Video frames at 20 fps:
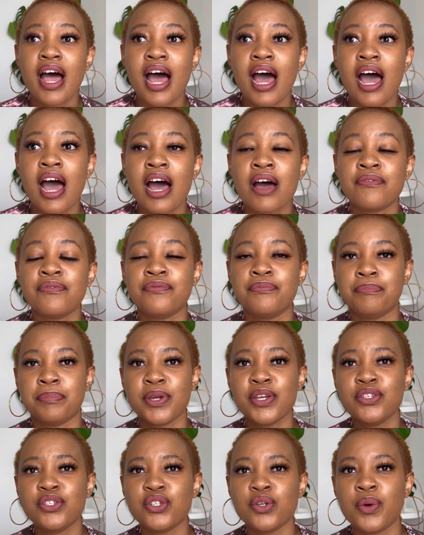I've
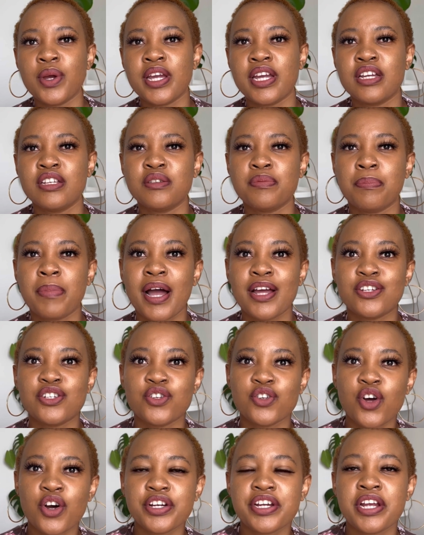been doing it, but
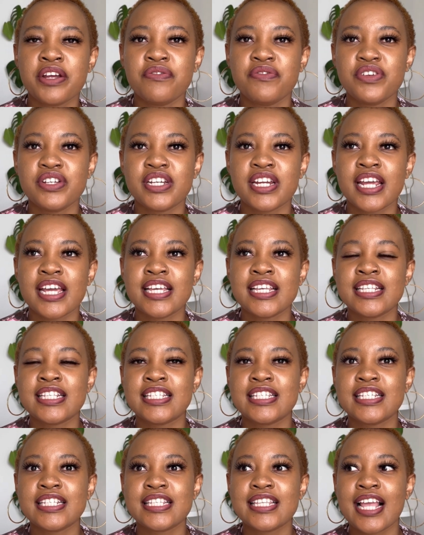not every day.
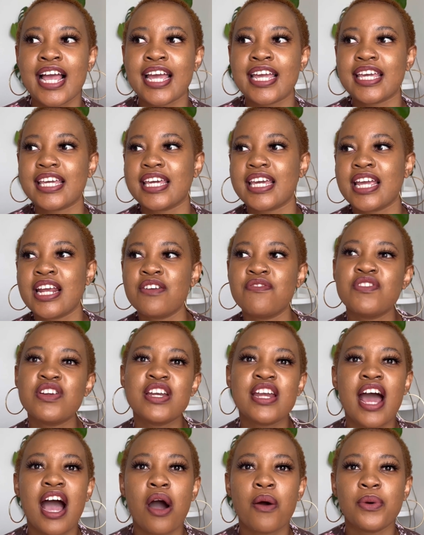It's just like every
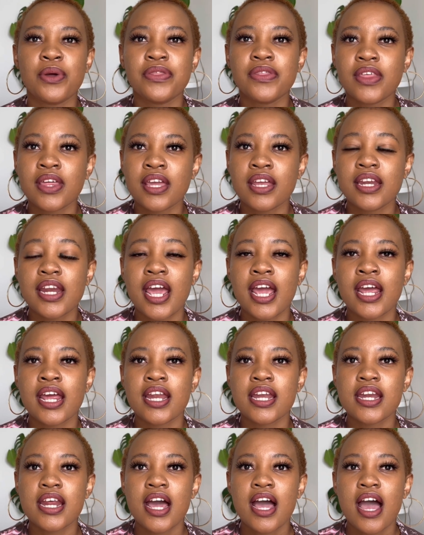now and then.
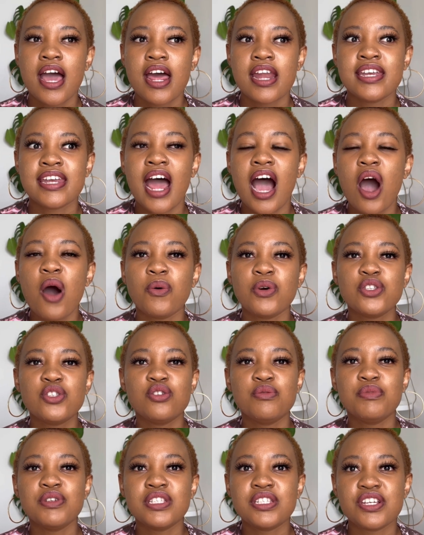And now I want to
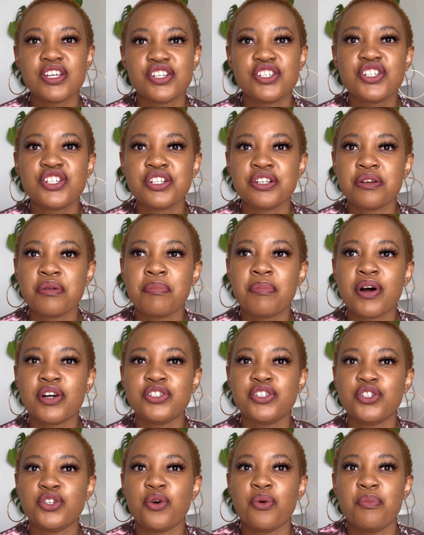be intentional
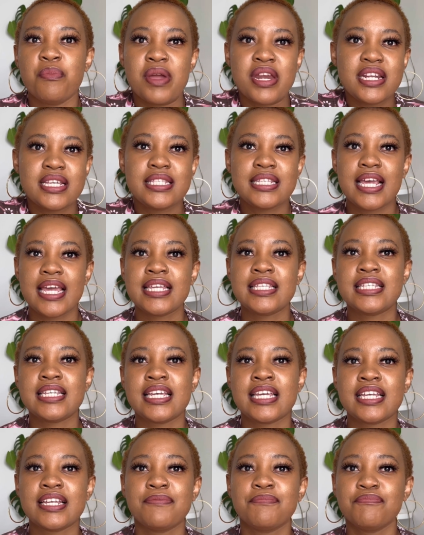about, you know,
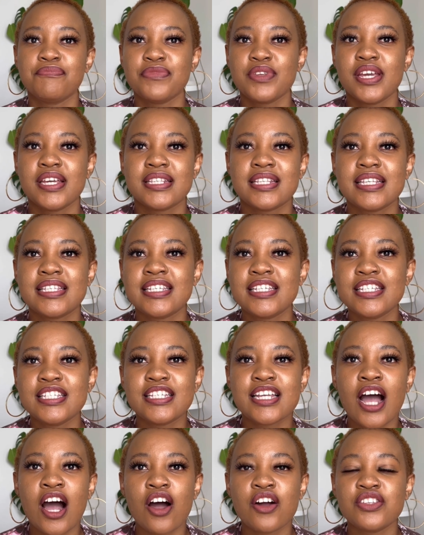meditating, sitting
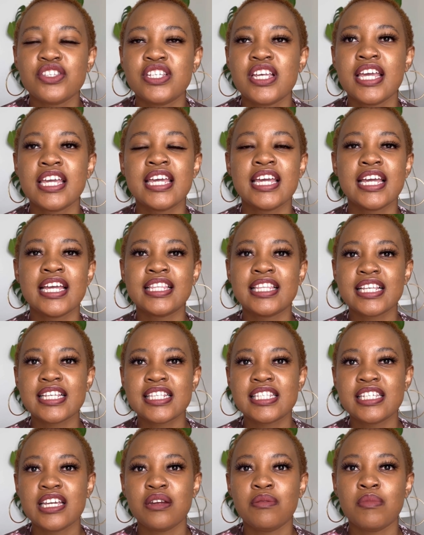down, taking at
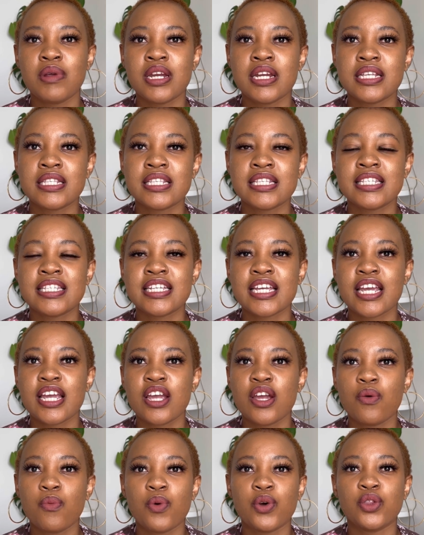least 10 minutes a
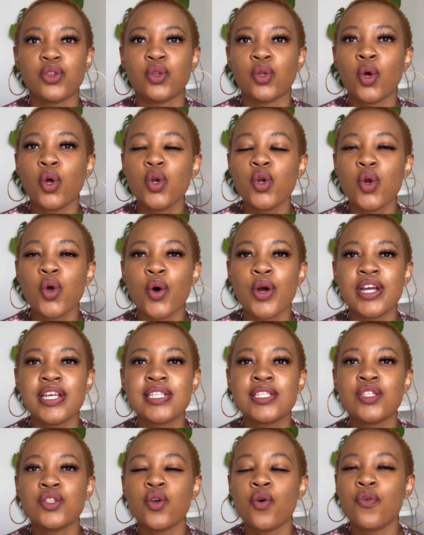day with no noise,
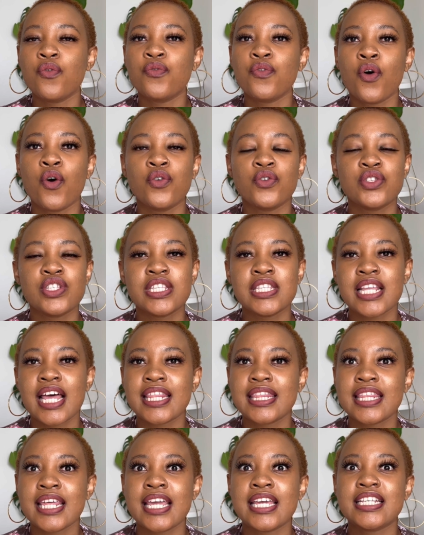no phones,
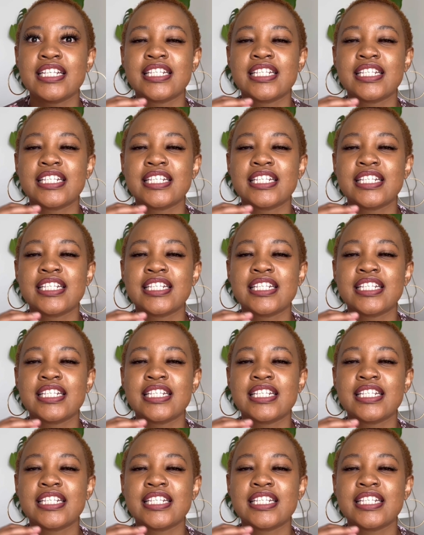nothing.